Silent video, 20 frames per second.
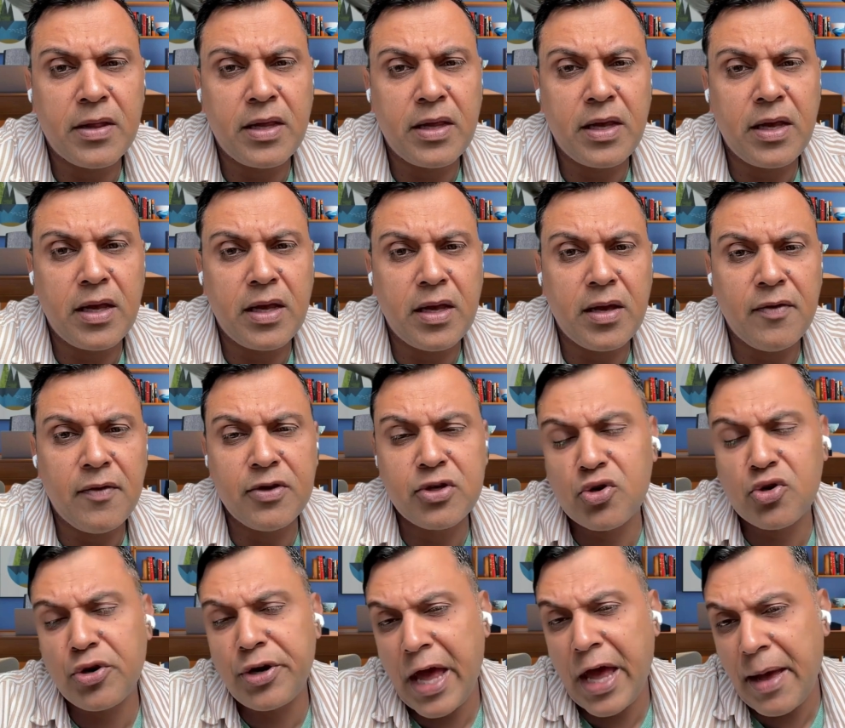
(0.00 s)
the
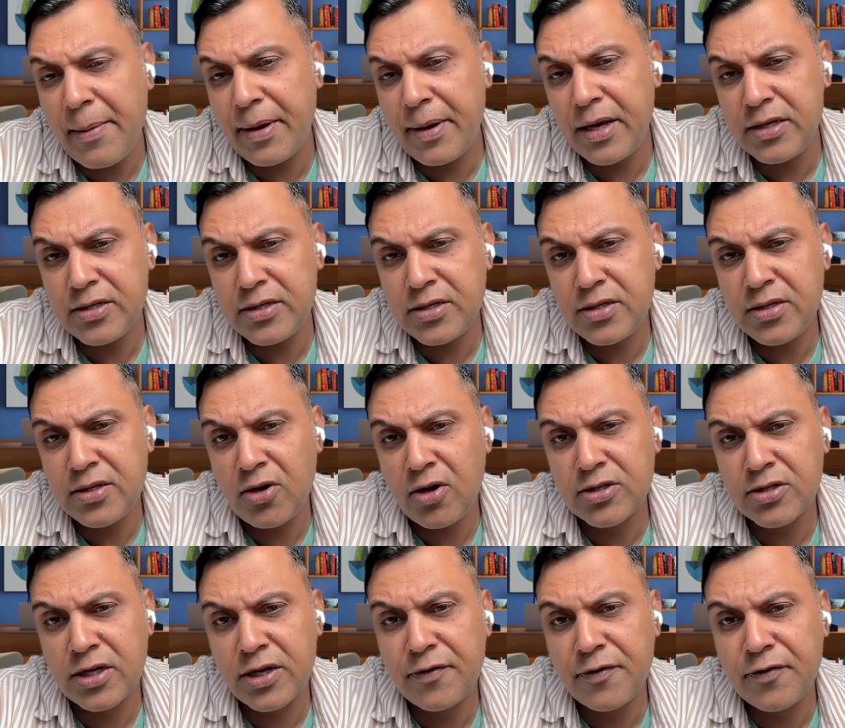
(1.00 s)
which could damage
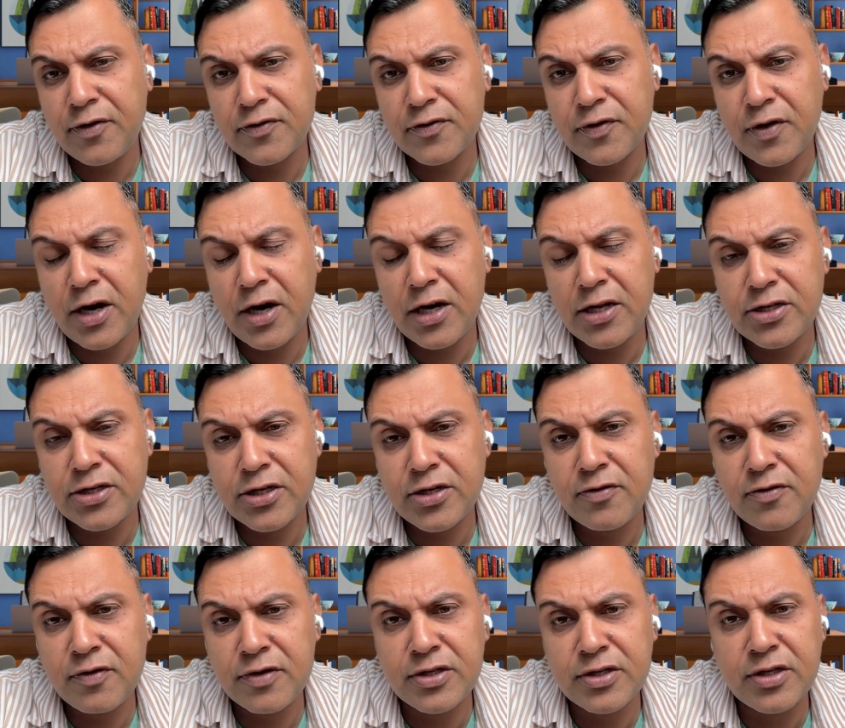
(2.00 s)
oxidative
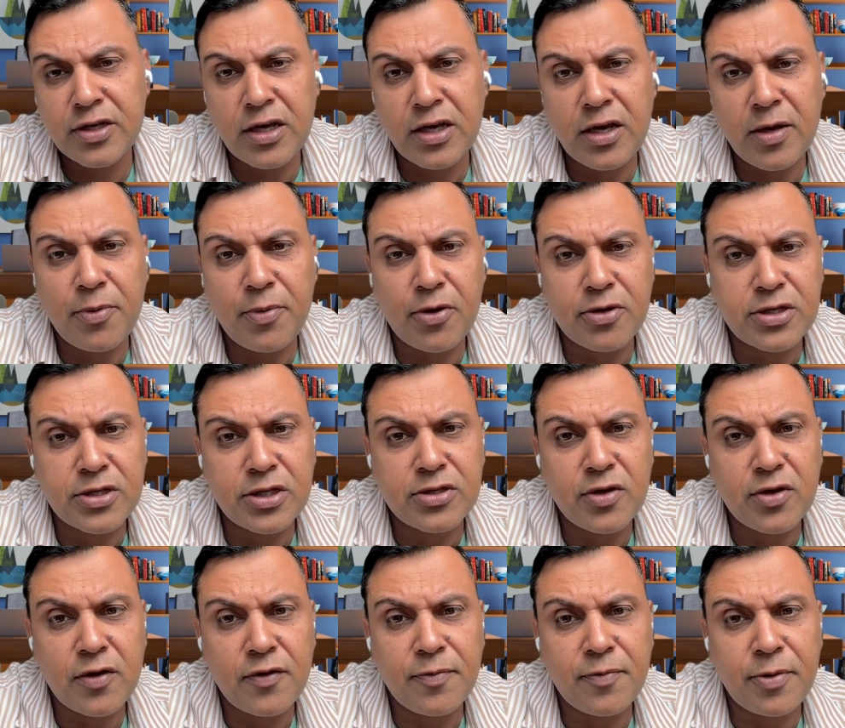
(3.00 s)
phosphorylation, which is again a
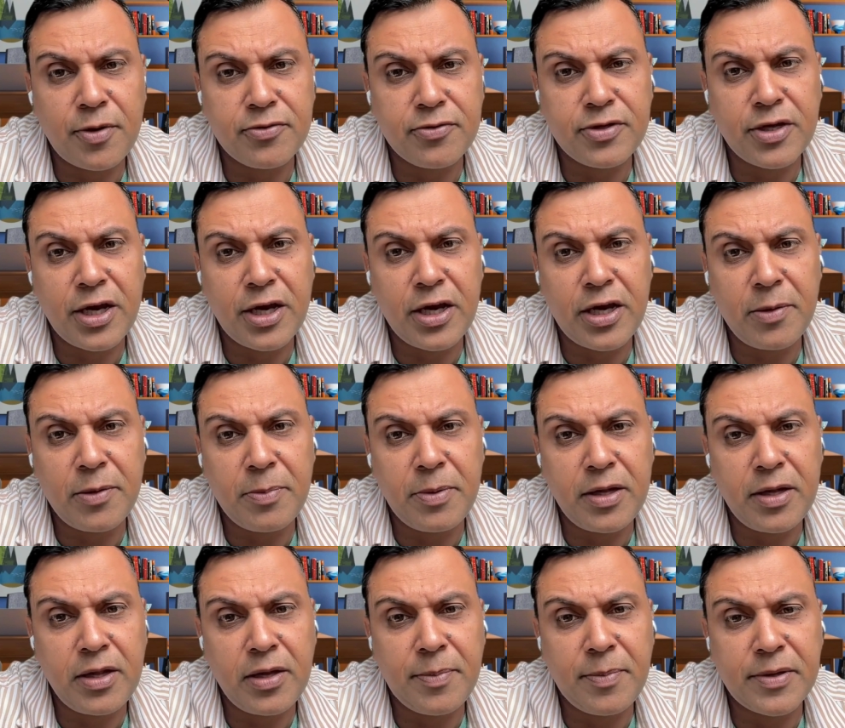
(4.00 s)
process of producing ATP
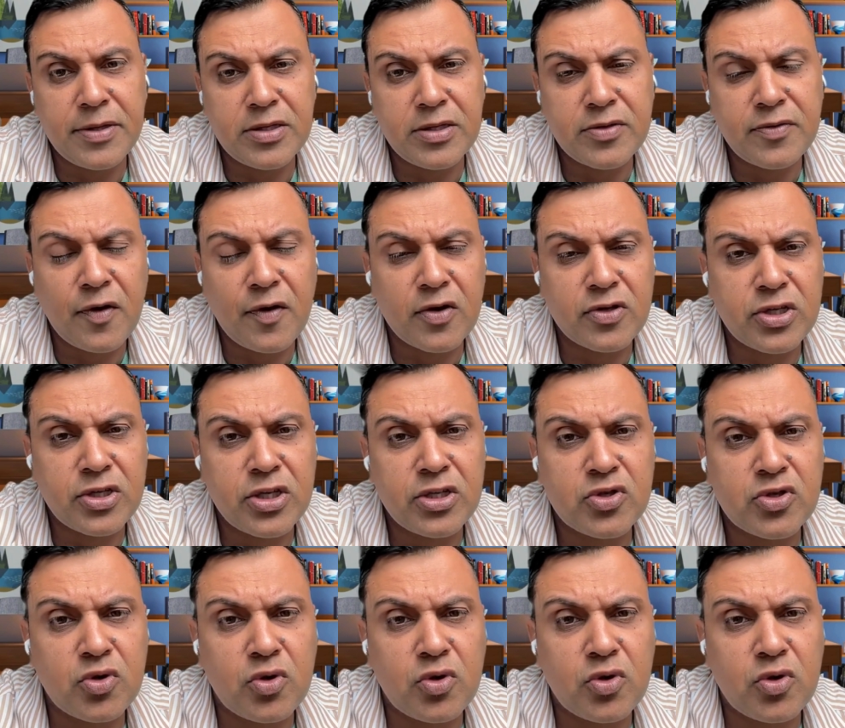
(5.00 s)
in the presence of oxygen.